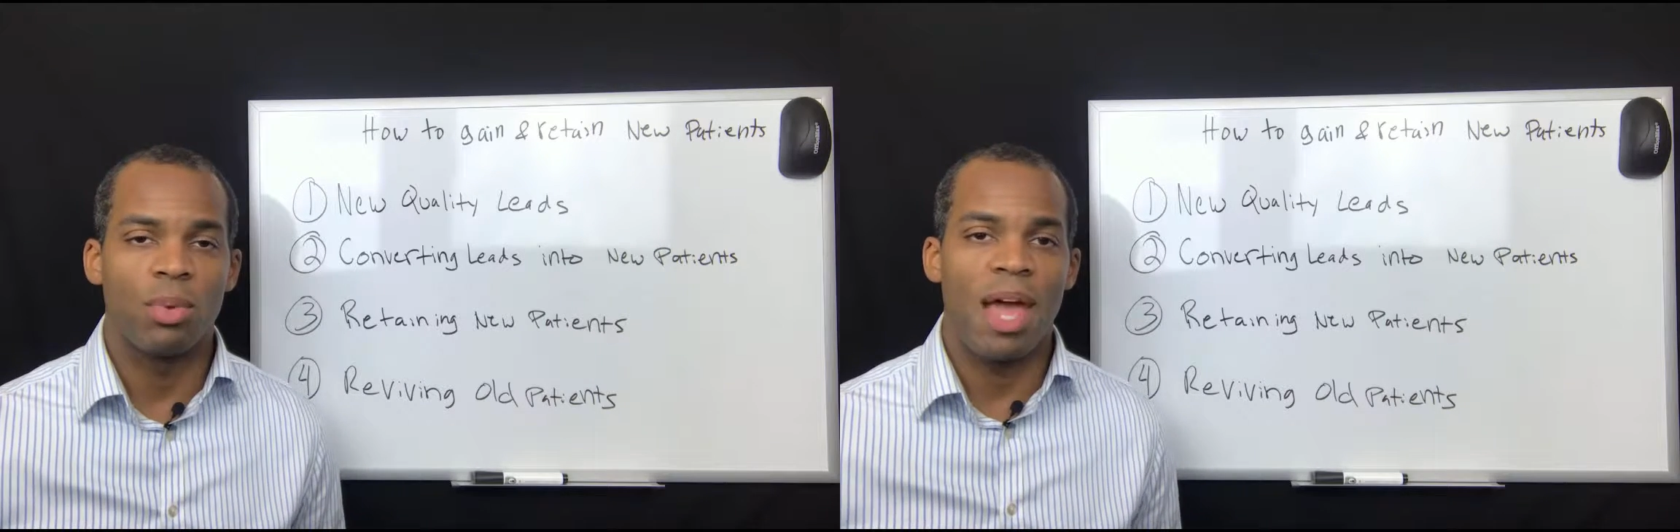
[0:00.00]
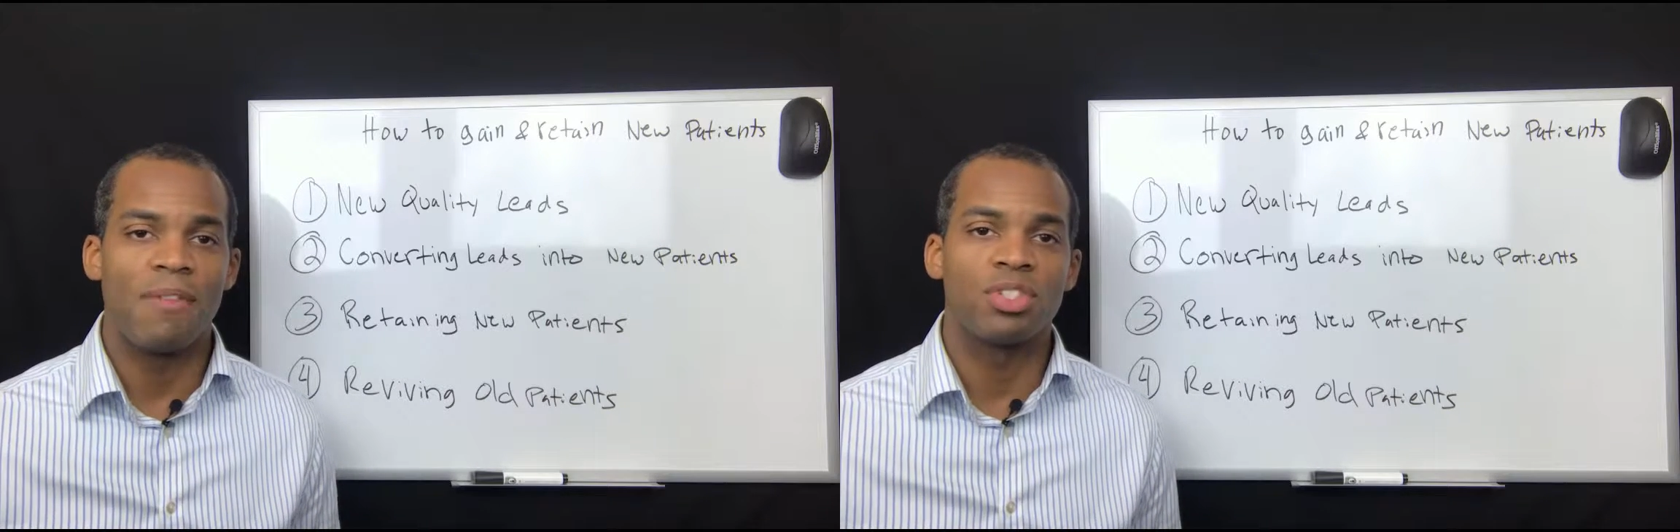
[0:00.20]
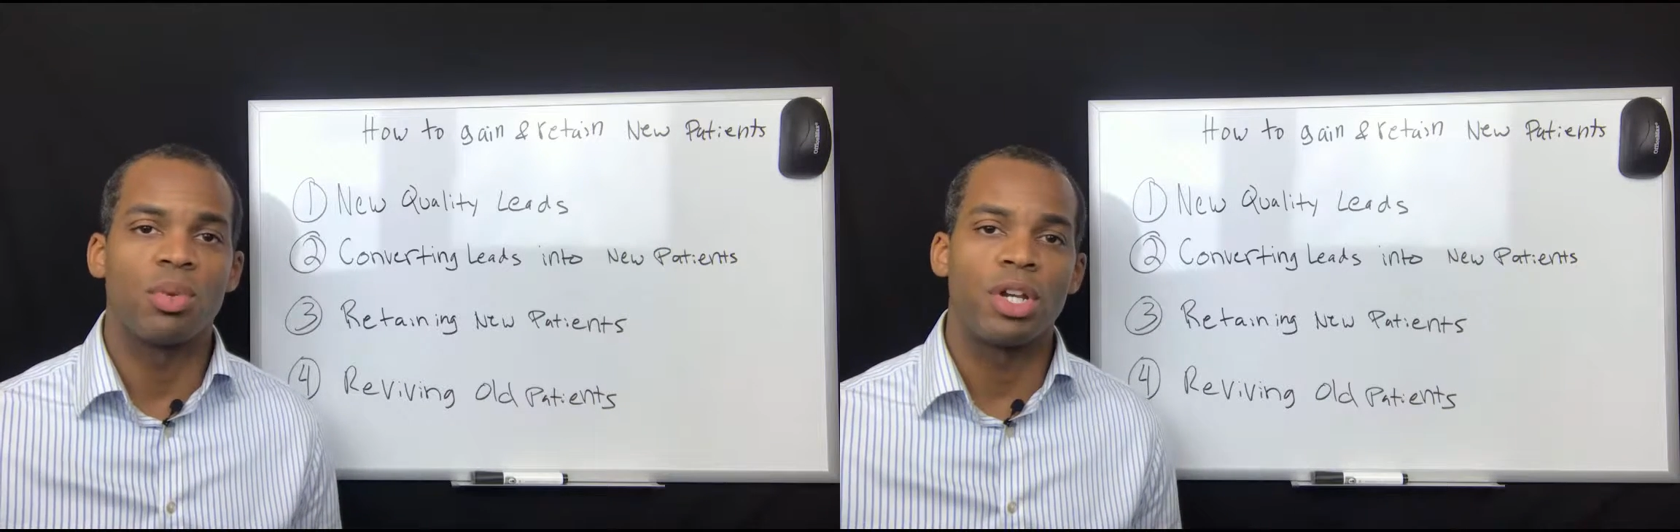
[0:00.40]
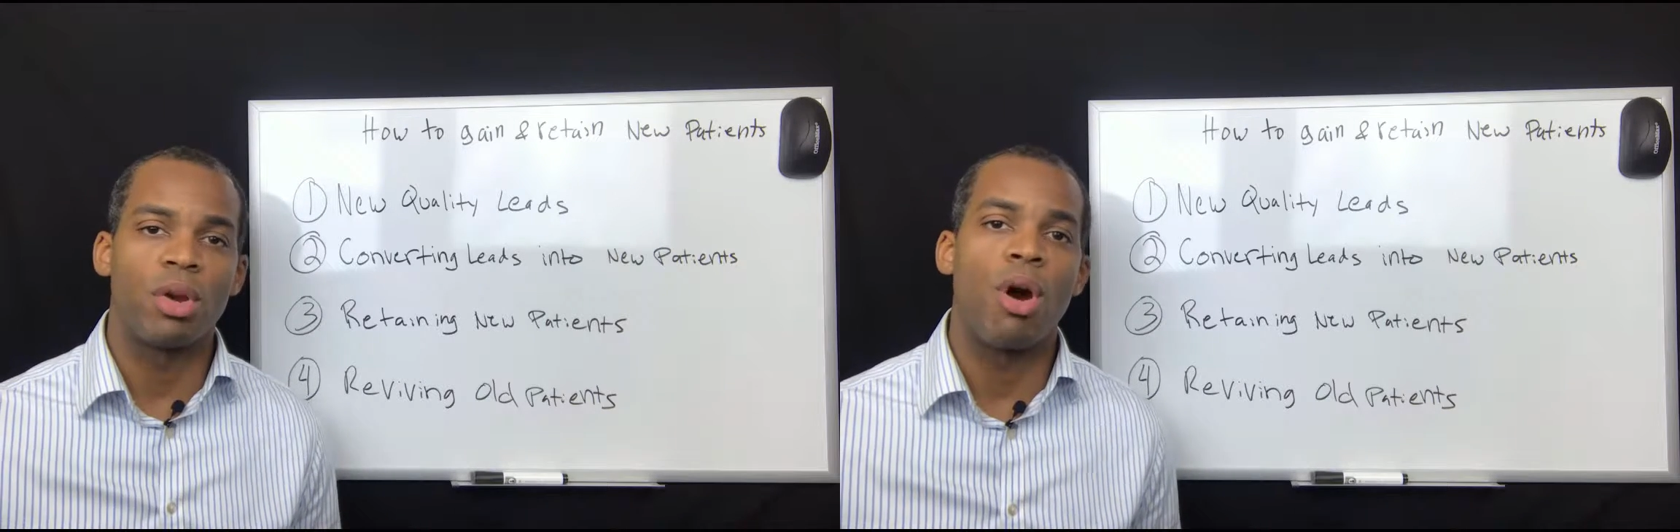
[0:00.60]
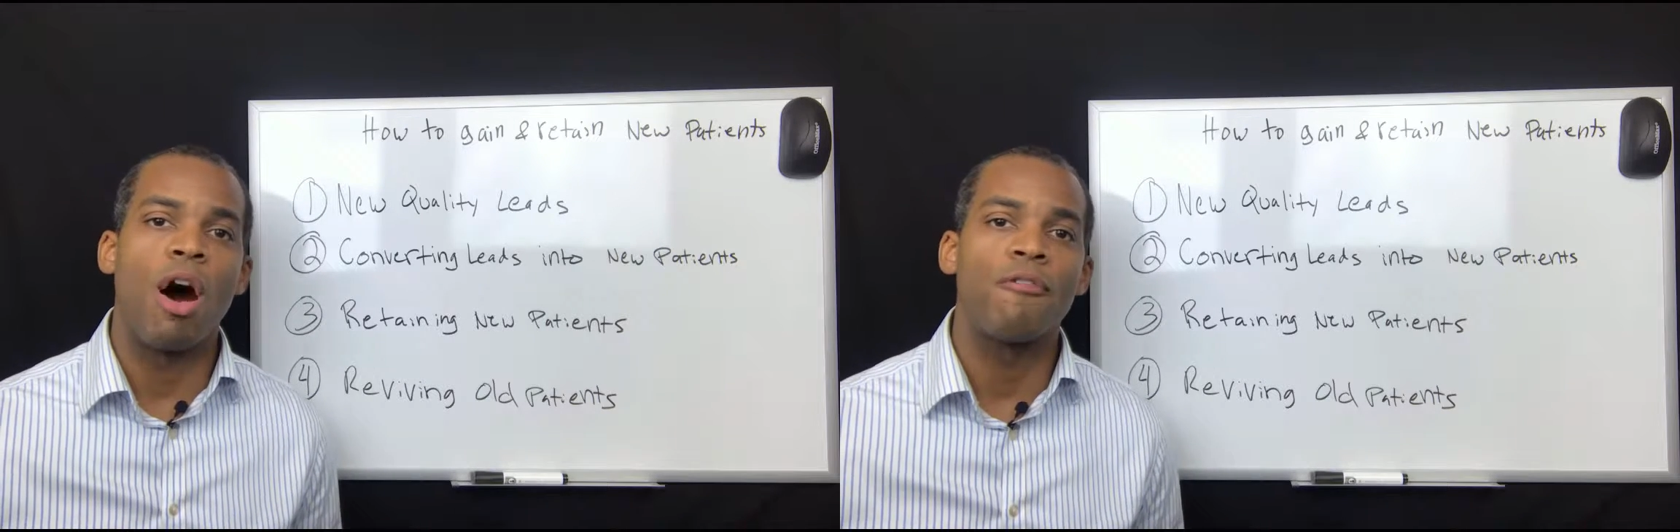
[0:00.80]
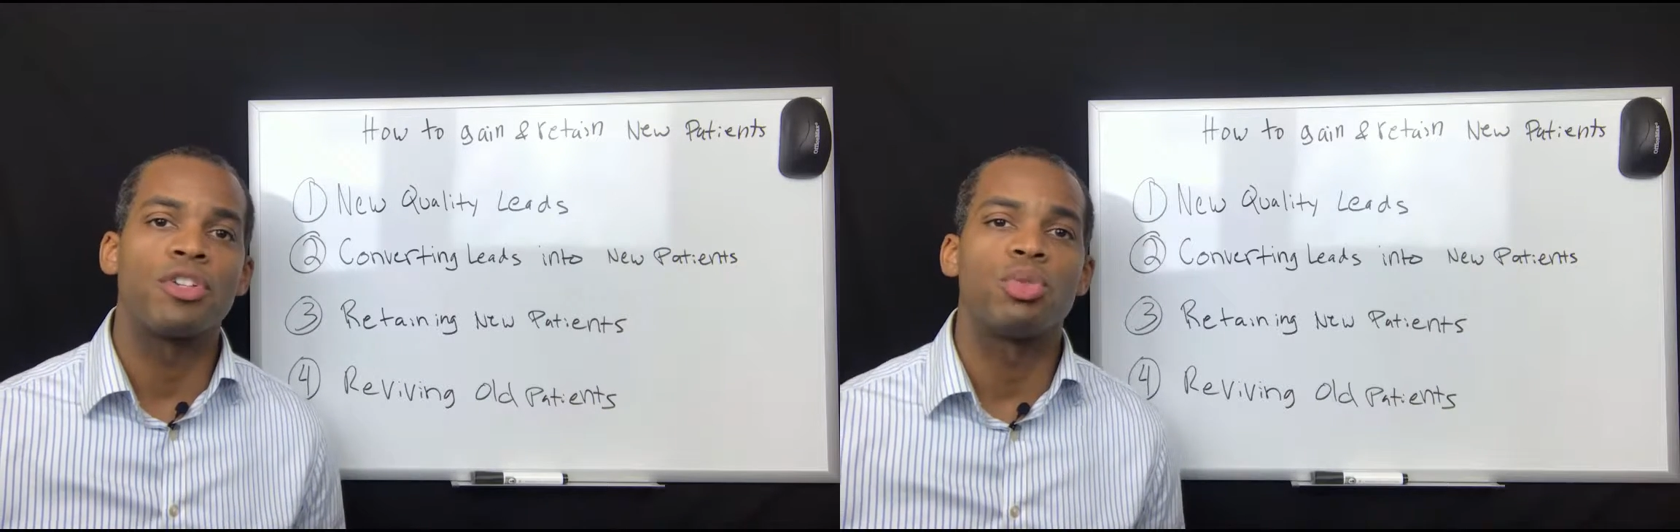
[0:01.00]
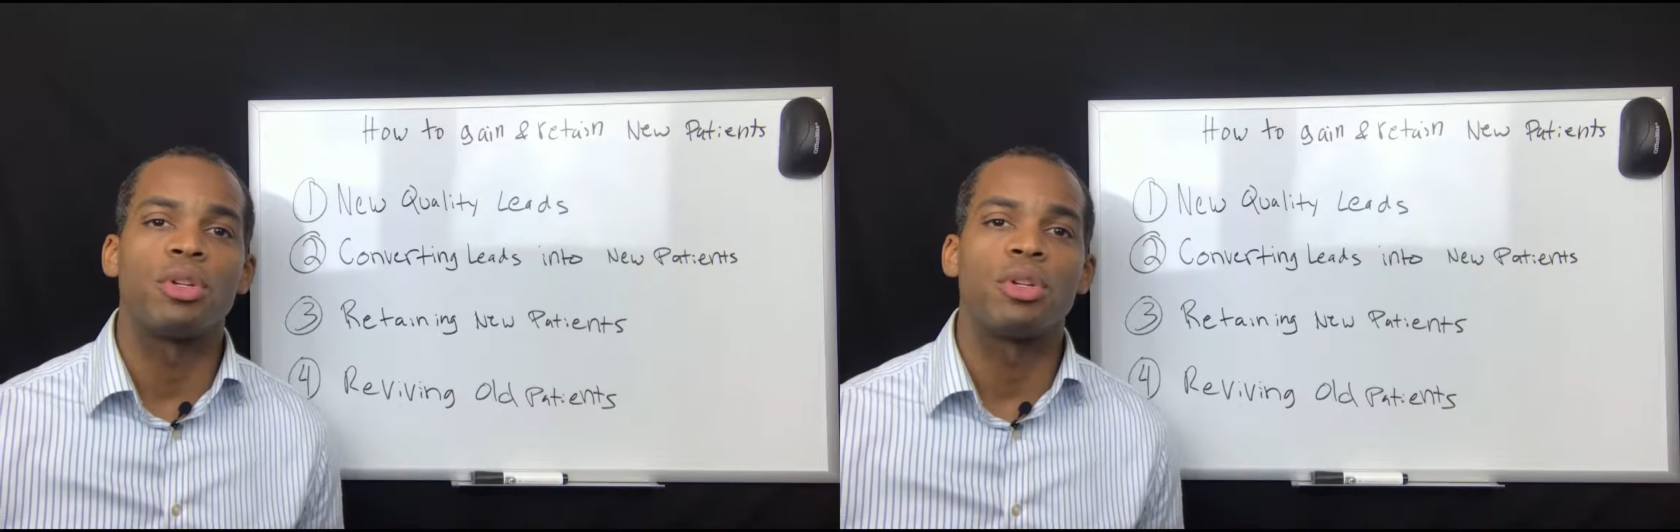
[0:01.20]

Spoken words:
You have someone in your office